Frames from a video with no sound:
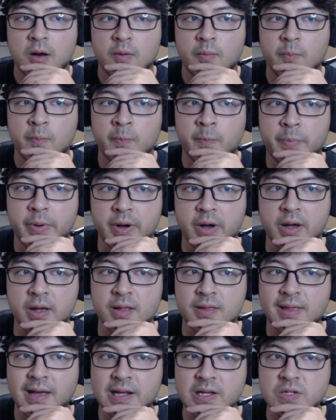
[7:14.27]

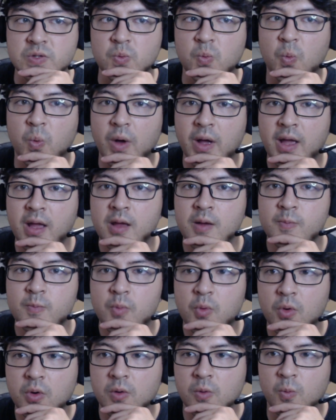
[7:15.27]
But that is way
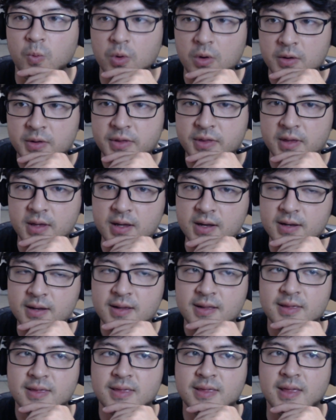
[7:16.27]
more worth it
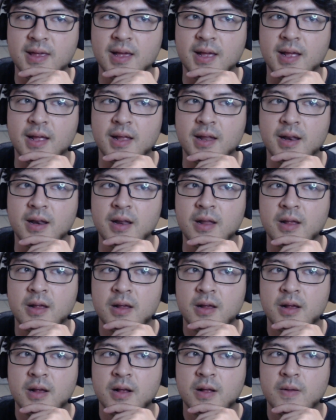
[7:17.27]
than
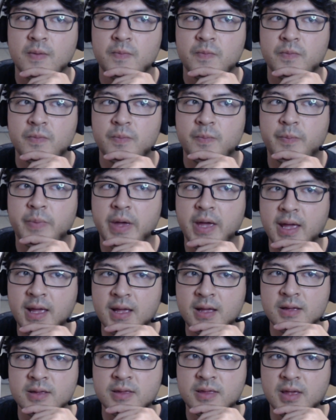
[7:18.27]

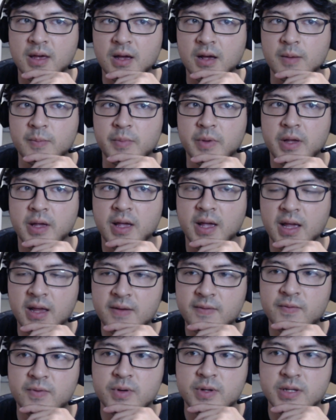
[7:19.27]
paying them
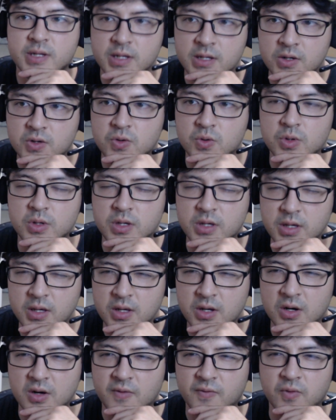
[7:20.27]
every single
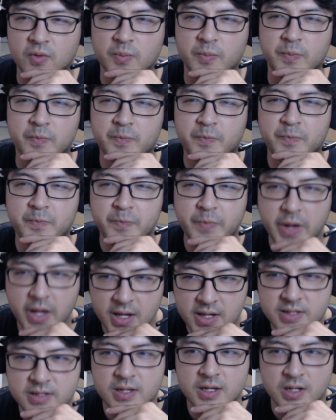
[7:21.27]
year for
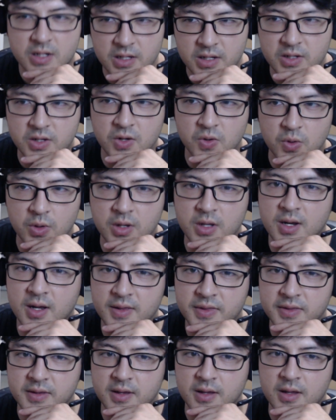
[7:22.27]
basically doing
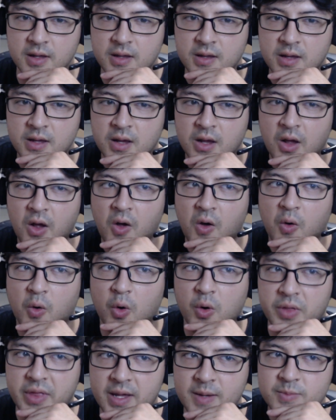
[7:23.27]
nothing,
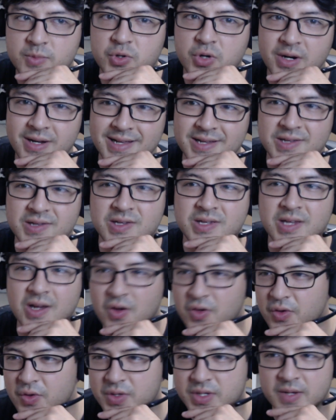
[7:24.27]
or them trying to sell
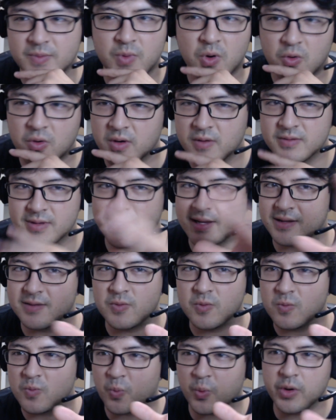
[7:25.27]
you some order like
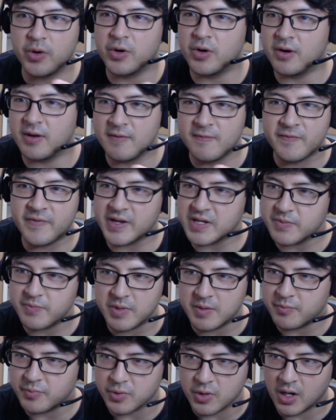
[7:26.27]
weird
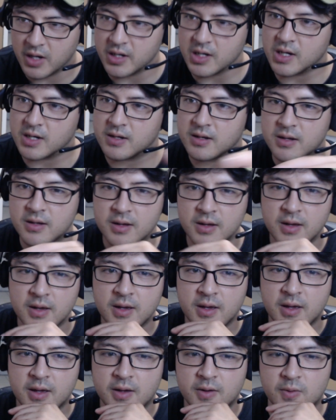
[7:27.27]
investment product,
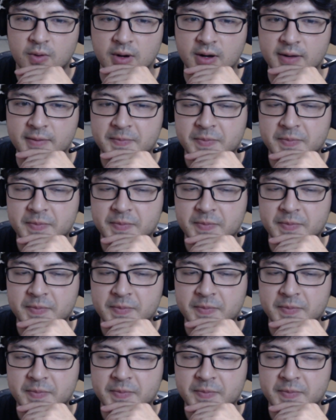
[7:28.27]
right?